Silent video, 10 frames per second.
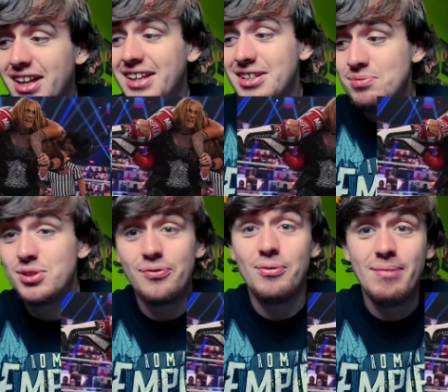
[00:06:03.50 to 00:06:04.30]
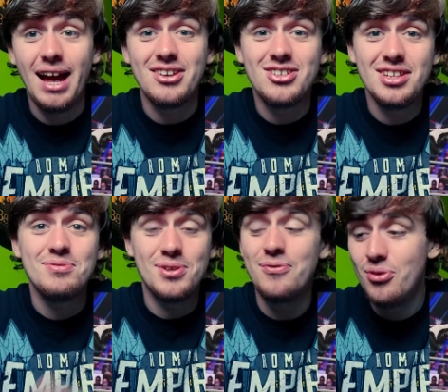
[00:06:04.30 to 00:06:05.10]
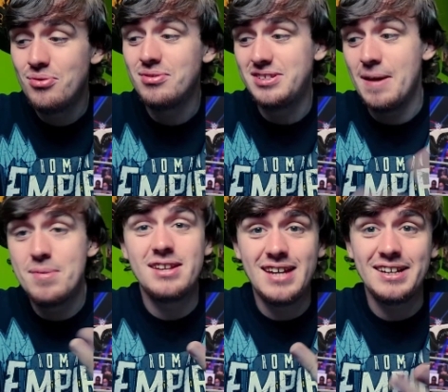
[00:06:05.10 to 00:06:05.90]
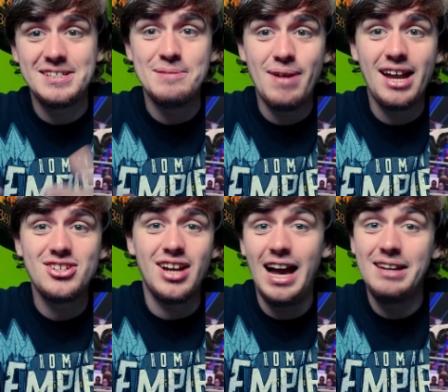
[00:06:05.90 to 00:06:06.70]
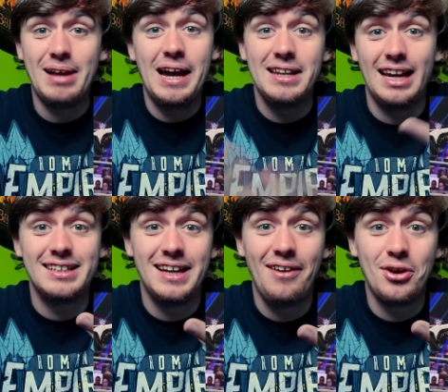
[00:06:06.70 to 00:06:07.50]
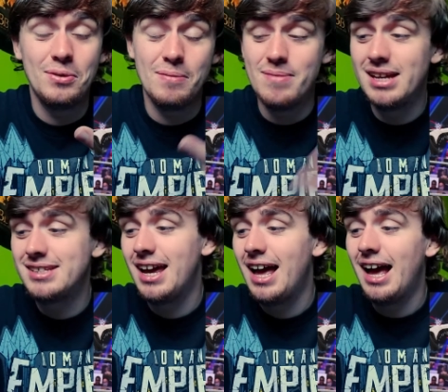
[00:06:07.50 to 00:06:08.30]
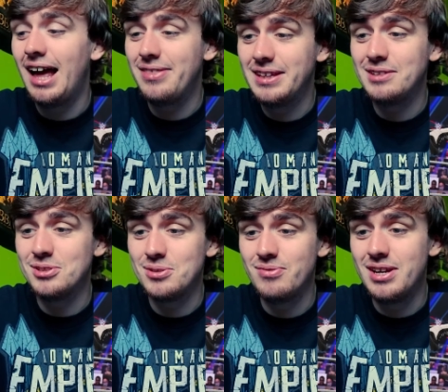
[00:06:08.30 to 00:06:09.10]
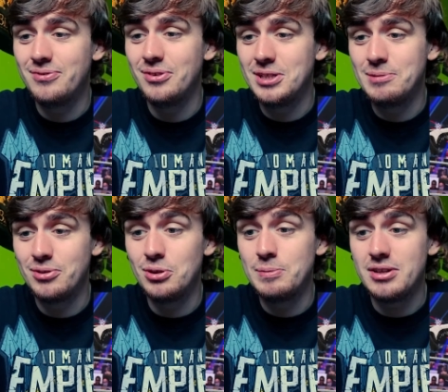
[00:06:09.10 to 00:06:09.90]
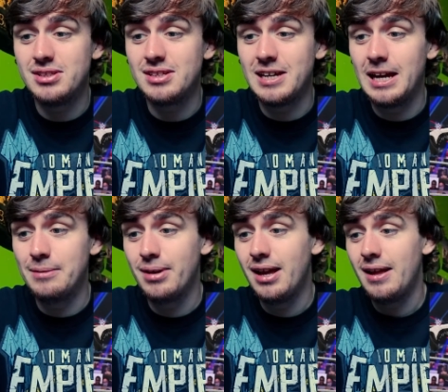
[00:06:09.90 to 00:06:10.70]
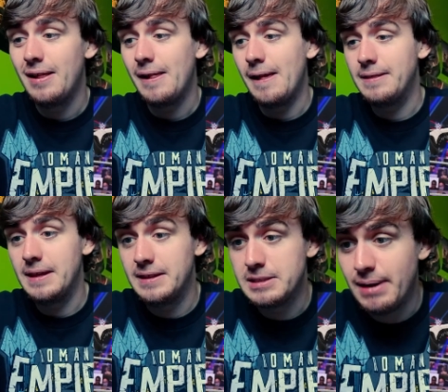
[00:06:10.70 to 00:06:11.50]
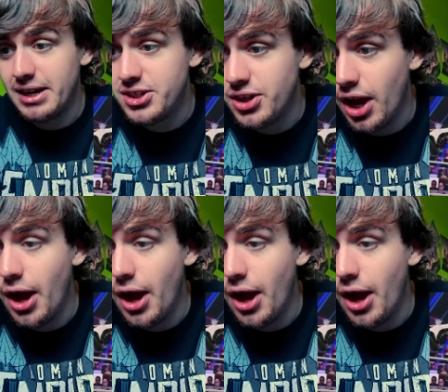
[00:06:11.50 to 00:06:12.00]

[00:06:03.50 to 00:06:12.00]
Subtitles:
This was a fun match. This was a fun 10-minute tag team match. I liked it, I've got to admit. I think there were some really funny, cool spots in this game, in this match.